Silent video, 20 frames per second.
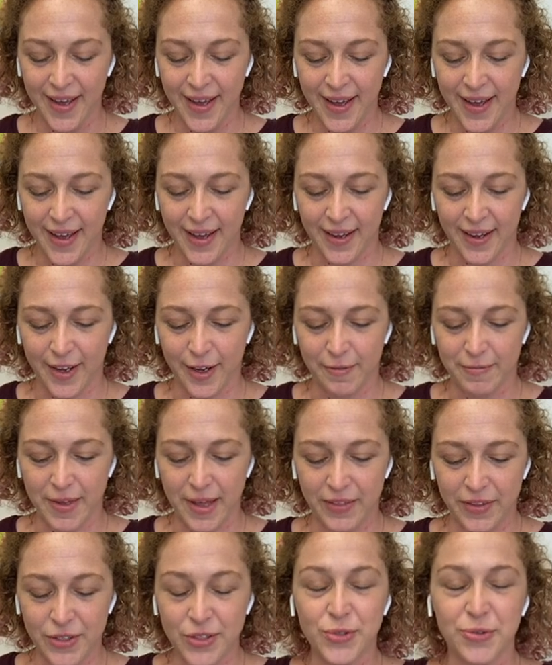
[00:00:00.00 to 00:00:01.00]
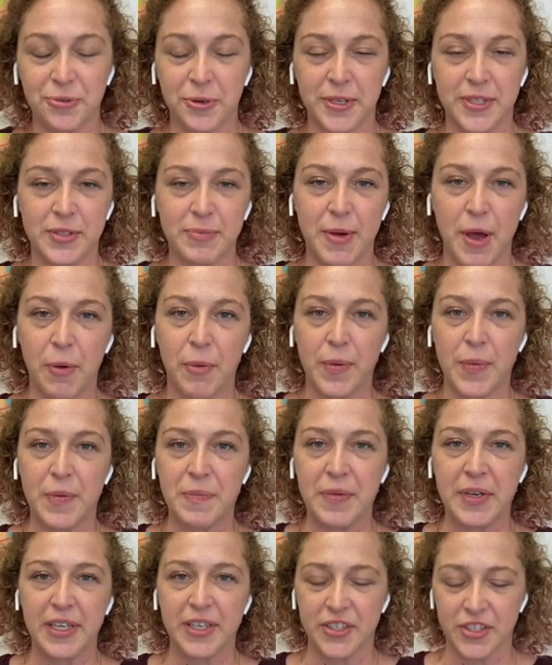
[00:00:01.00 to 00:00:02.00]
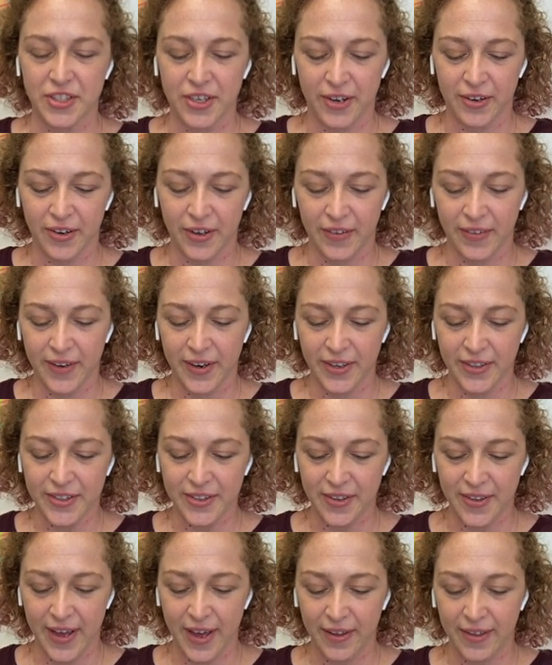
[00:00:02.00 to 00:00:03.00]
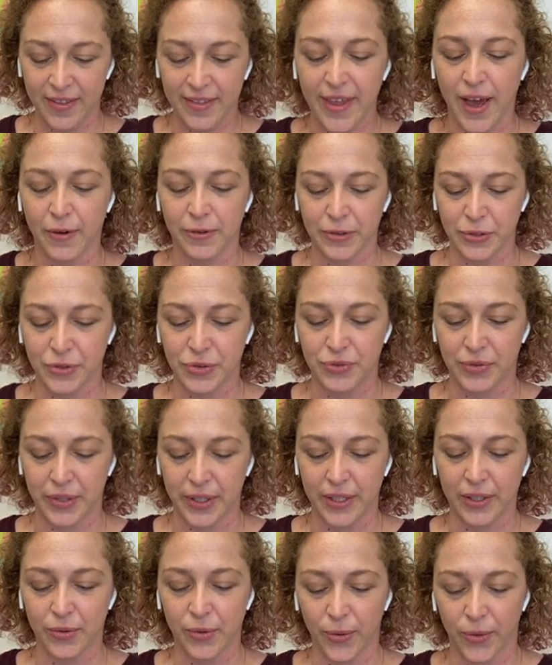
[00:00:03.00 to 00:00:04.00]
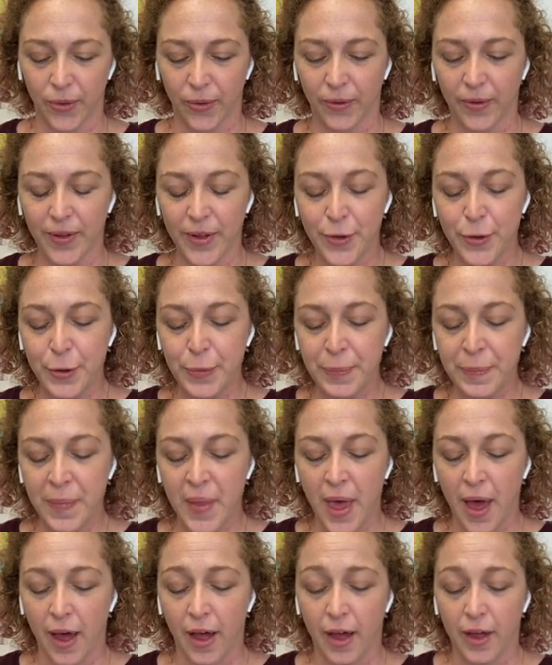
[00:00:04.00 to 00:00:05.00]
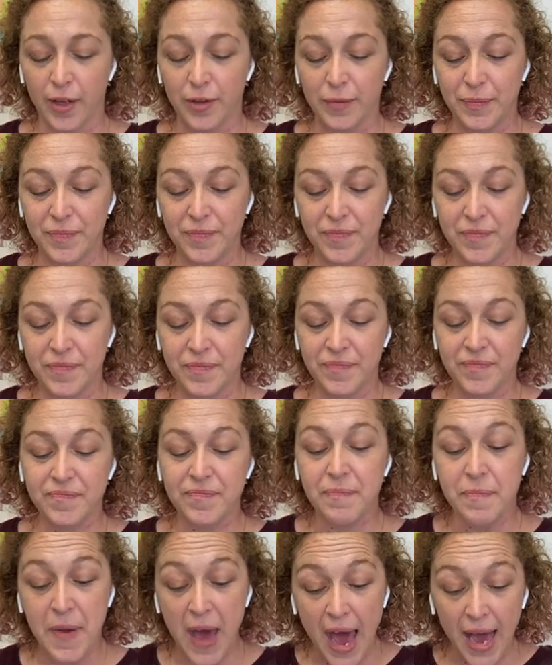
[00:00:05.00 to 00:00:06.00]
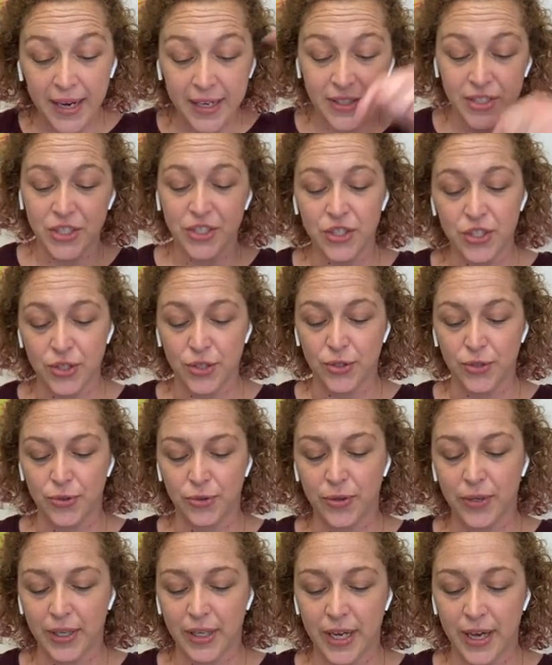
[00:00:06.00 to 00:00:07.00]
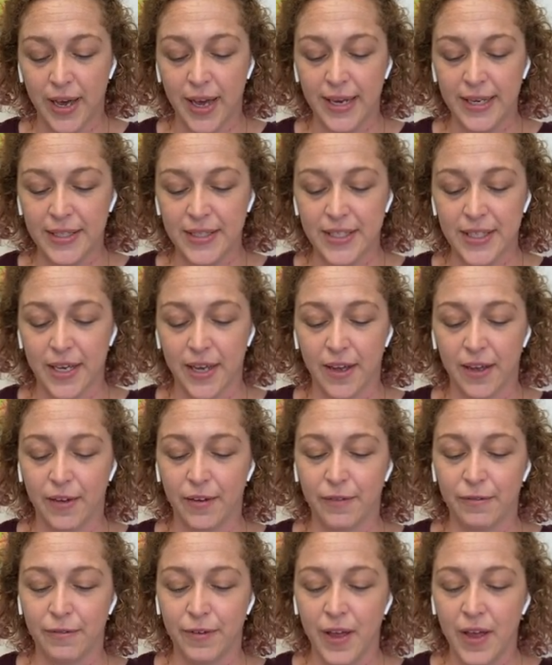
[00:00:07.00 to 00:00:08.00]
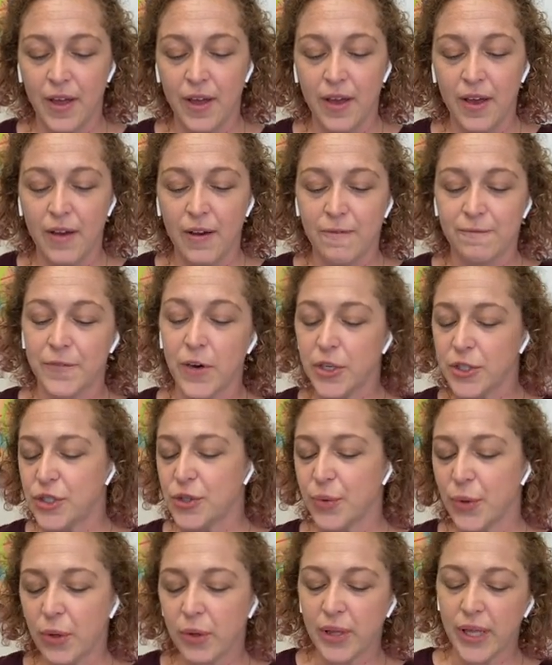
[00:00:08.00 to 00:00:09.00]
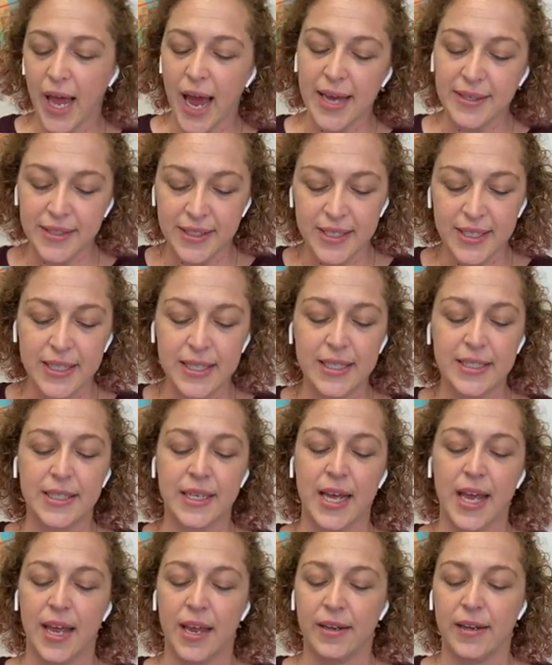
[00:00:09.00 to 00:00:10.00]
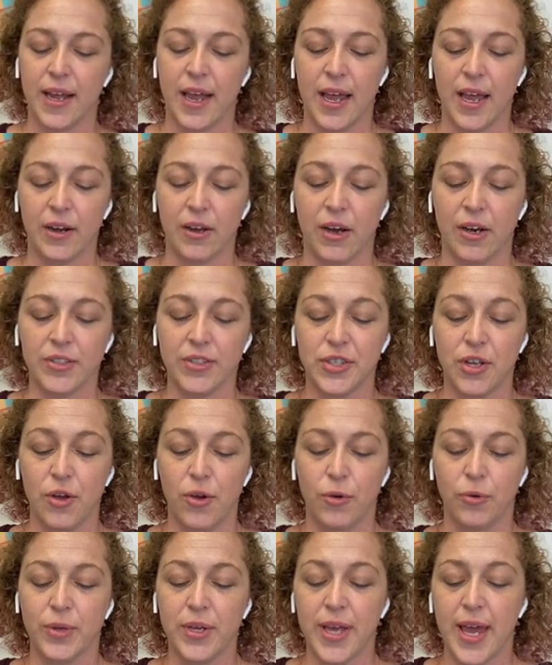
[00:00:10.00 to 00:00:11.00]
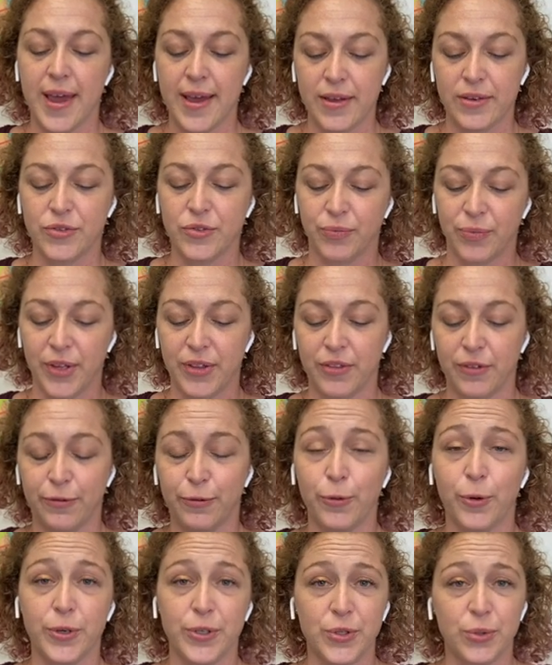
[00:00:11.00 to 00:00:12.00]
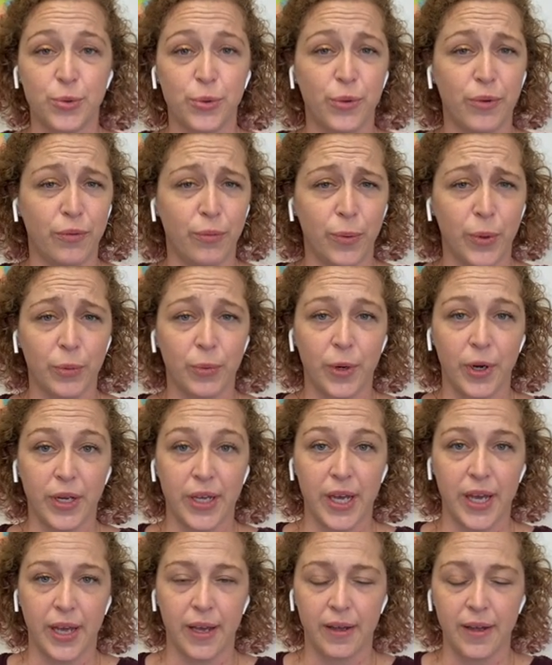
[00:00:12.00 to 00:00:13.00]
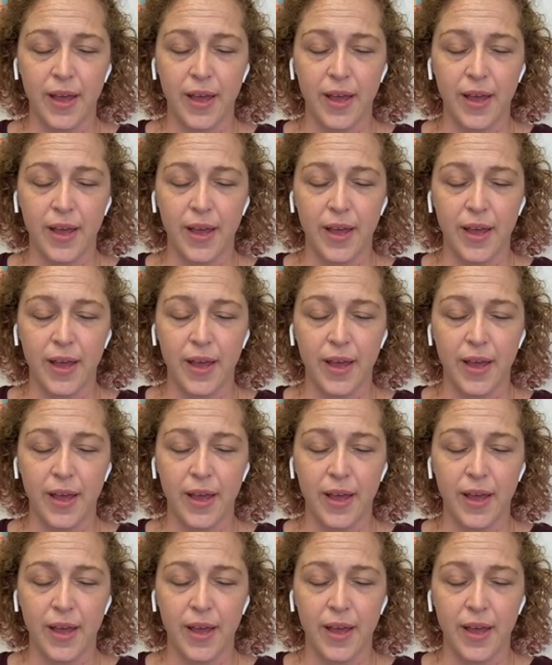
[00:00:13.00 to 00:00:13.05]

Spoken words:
and the stories about women being shared on there. So that was really cool. Um, back to kind of virtual classes and also Kate with the Florida School of Woodworking.